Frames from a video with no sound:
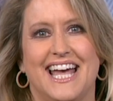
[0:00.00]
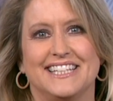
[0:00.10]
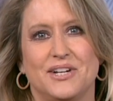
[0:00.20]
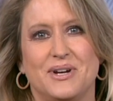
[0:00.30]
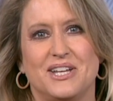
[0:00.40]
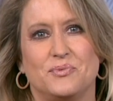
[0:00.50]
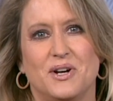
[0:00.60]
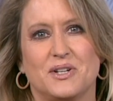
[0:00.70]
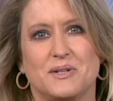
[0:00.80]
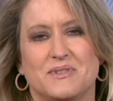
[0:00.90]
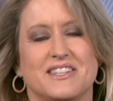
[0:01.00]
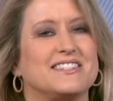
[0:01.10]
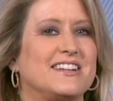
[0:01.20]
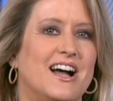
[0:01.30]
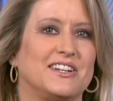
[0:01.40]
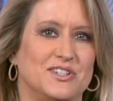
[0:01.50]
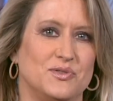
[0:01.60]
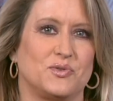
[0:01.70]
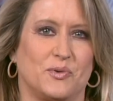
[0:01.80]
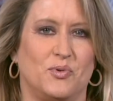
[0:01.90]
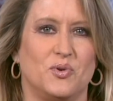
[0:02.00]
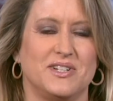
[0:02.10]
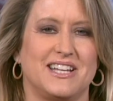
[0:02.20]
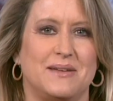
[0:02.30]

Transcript: Hello and welcome to the Stock News Report.